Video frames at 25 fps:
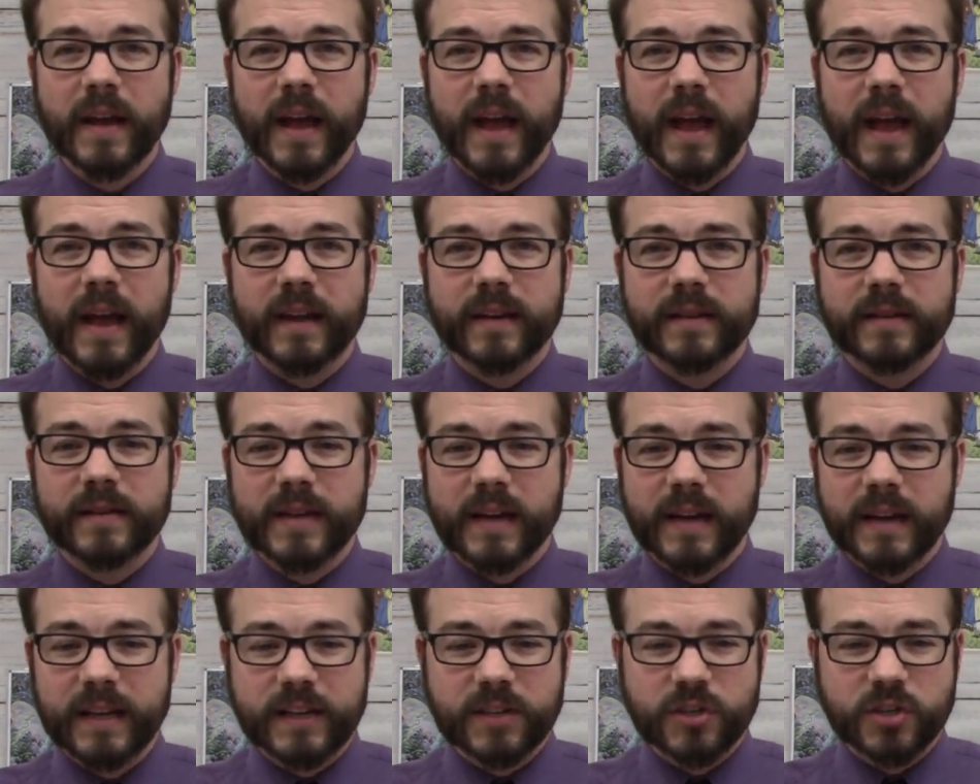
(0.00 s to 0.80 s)
and
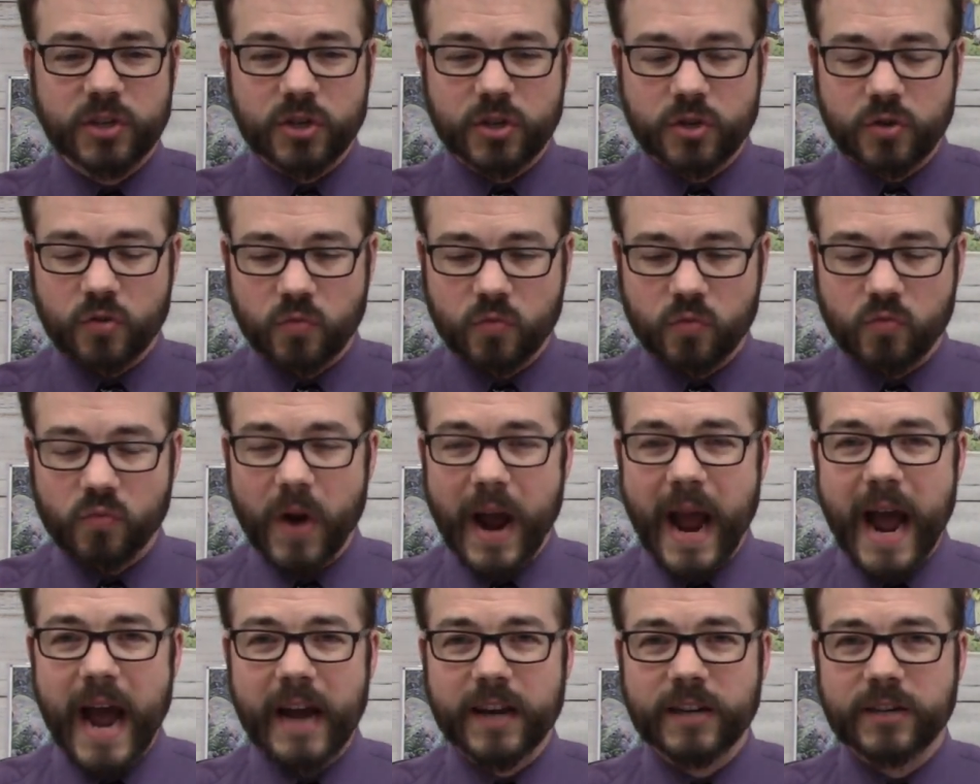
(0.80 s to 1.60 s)
uh, is just
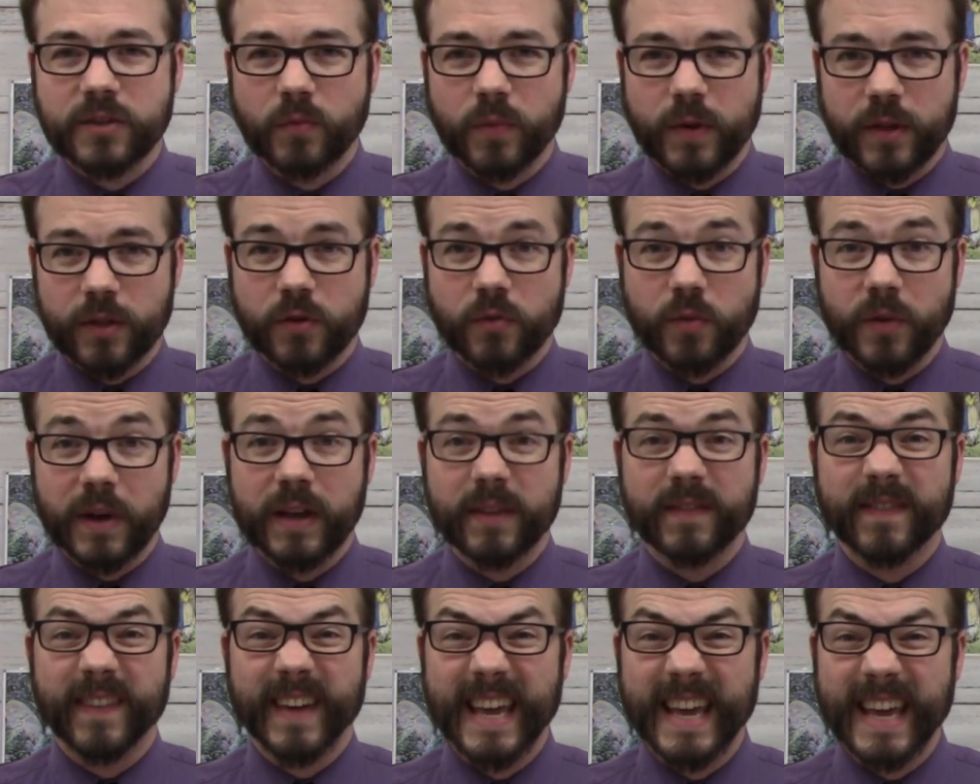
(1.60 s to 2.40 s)
racked with
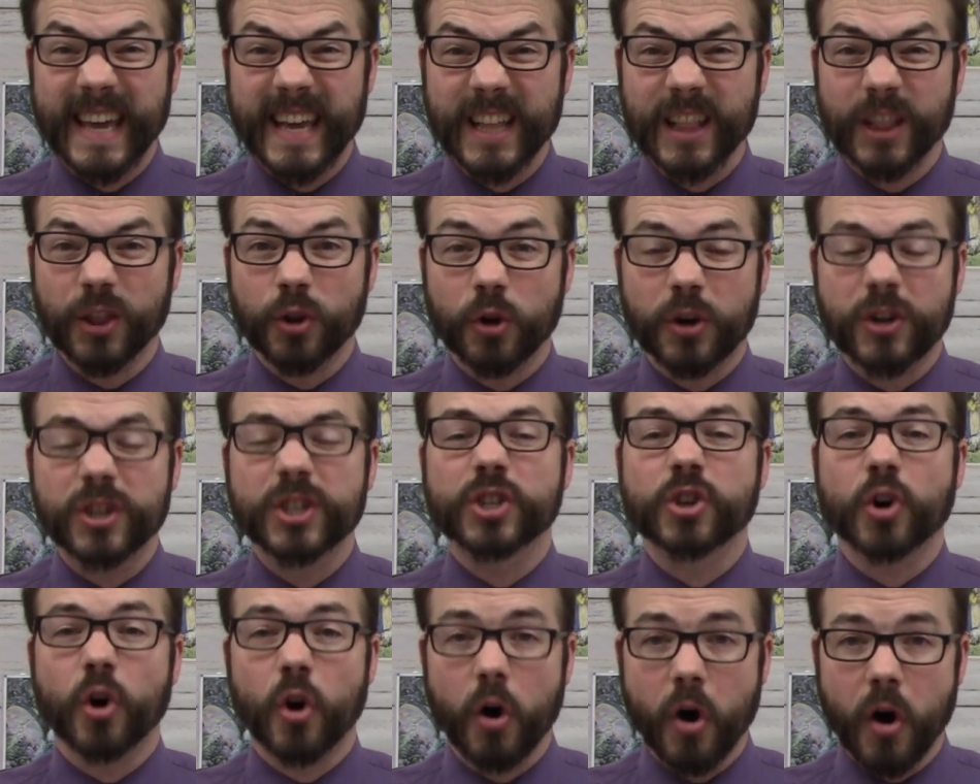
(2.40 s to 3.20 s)
grief. He
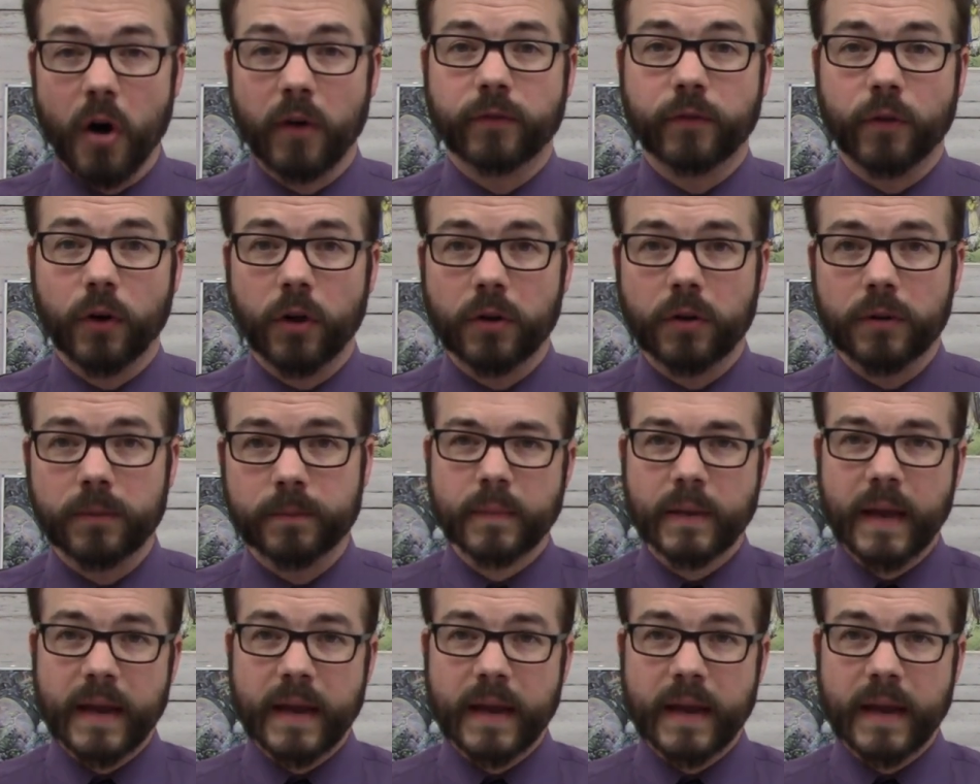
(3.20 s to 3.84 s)
looks awful.